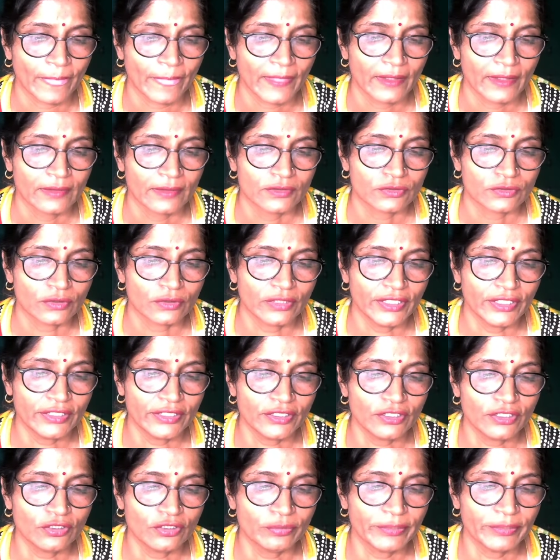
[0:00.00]
So length
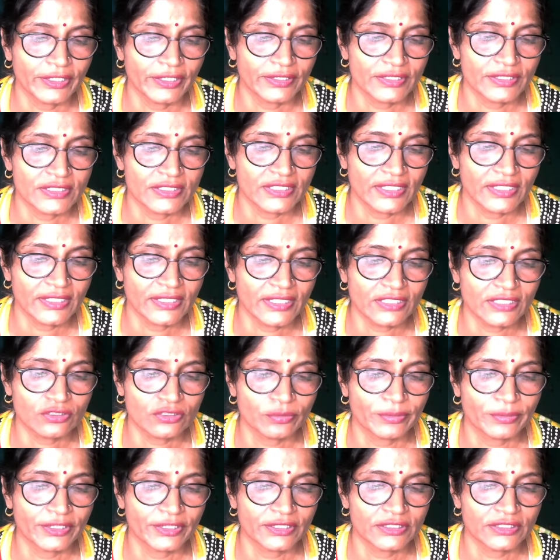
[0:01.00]
into breadth is area, so
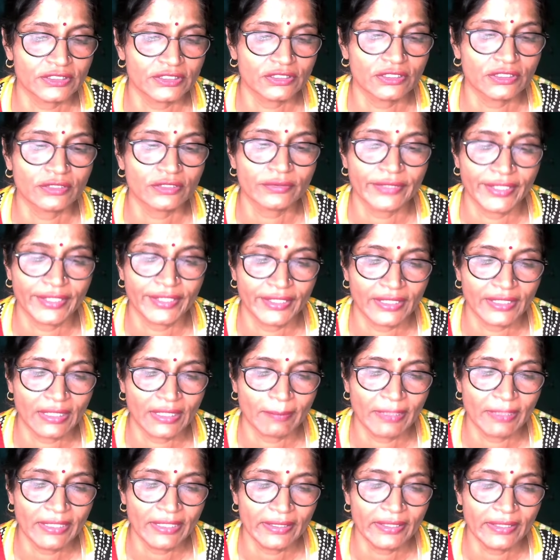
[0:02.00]
breadth is equal to area
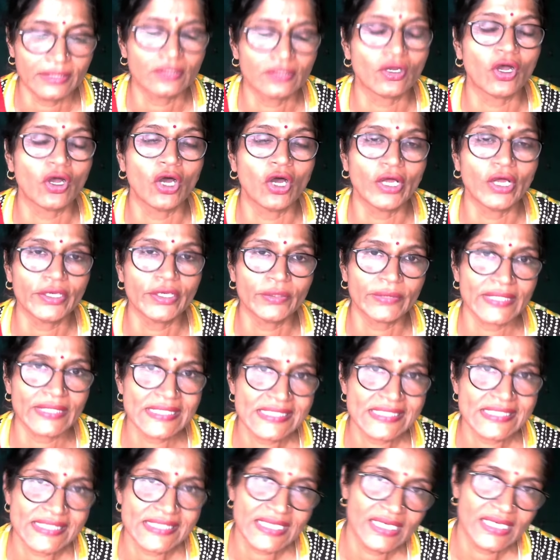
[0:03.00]
by length, or you can
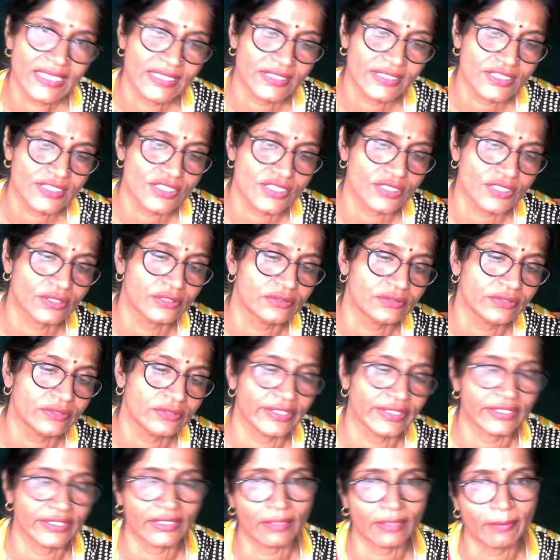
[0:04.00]
say length is equal to
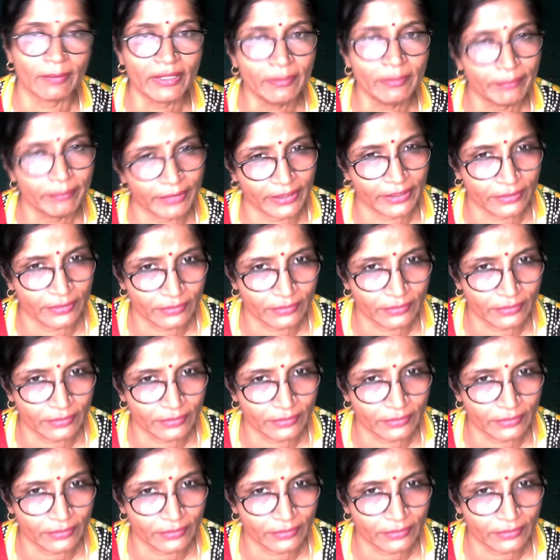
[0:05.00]
area by breadth.